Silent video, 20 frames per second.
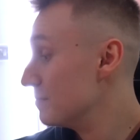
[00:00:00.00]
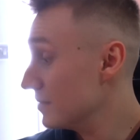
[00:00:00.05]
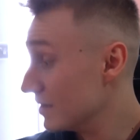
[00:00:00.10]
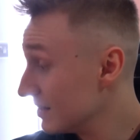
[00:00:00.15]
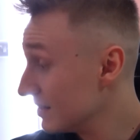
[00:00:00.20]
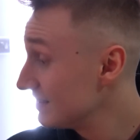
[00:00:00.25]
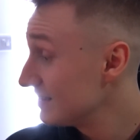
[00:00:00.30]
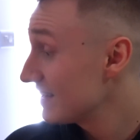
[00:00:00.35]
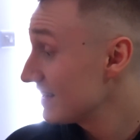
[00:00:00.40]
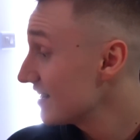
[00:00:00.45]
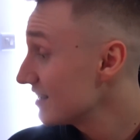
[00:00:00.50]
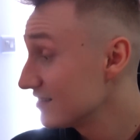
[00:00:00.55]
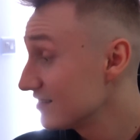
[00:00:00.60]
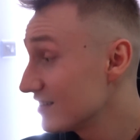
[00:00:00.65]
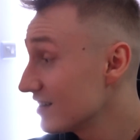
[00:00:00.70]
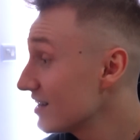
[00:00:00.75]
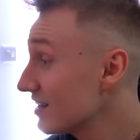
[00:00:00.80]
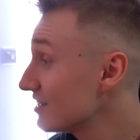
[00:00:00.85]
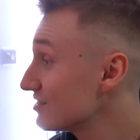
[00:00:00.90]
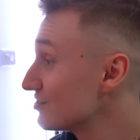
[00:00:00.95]
But in the end,
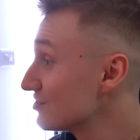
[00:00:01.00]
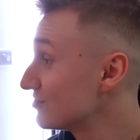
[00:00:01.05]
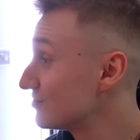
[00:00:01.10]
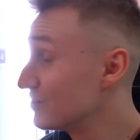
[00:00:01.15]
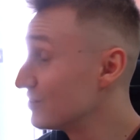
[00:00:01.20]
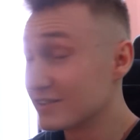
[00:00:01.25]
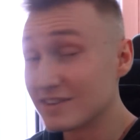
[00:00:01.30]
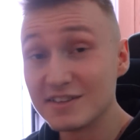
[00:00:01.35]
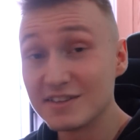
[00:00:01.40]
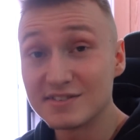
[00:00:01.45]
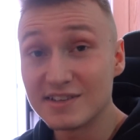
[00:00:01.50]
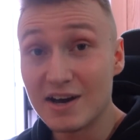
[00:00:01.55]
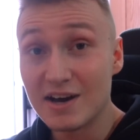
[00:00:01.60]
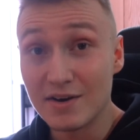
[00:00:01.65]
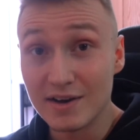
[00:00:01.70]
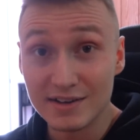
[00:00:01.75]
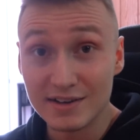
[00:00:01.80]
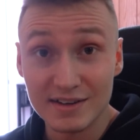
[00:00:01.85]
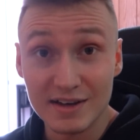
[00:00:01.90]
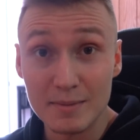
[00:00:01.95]
yeah, I just took this
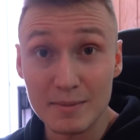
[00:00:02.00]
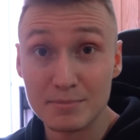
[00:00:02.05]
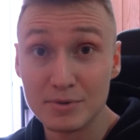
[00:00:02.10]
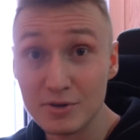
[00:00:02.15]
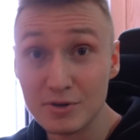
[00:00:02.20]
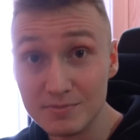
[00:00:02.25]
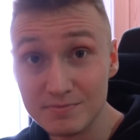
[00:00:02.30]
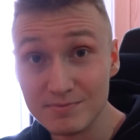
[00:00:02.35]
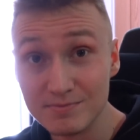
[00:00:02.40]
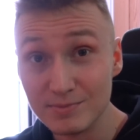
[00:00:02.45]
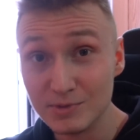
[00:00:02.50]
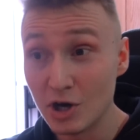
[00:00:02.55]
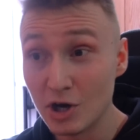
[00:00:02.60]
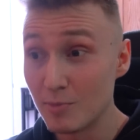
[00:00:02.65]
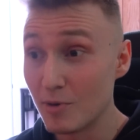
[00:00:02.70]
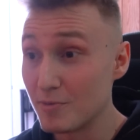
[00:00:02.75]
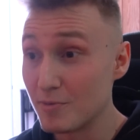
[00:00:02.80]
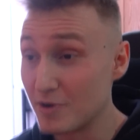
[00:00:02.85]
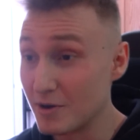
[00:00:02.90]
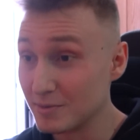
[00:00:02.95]
out and uh, boom, no
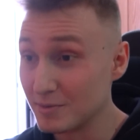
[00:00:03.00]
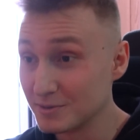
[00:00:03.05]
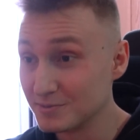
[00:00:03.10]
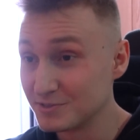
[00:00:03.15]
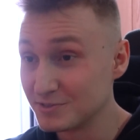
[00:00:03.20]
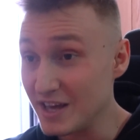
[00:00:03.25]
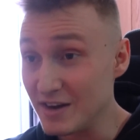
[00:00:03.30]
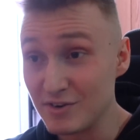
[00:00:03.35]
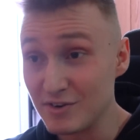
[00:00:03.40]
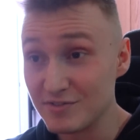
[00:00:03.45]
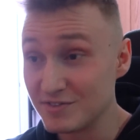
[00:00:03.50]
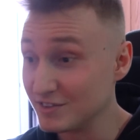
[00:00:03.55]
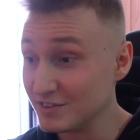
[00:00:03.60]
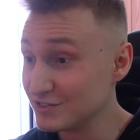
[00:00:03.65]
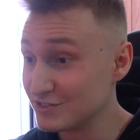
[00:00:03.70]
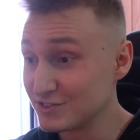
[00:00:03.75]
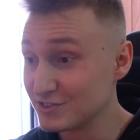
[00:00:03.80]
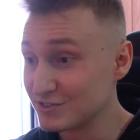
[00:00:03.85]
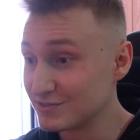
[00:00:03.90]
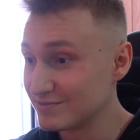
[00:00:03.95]
more problems.
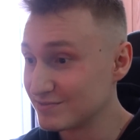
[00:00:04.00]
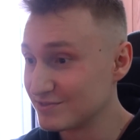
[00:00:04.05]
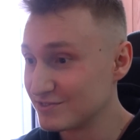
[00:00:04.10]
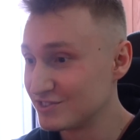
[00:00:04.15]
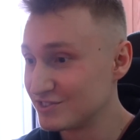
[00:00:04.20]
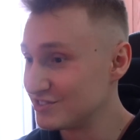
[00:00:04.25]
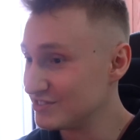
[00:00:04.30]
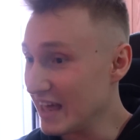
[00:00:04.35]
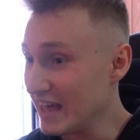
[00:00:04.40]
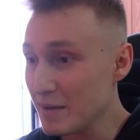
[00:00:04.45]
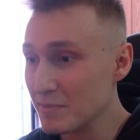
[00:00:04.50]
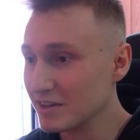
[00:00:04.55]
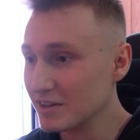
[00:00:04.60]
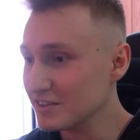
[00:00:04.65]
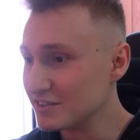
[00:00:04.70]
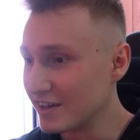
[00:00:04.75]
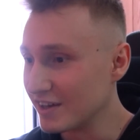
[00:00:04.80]
Everything's just stable as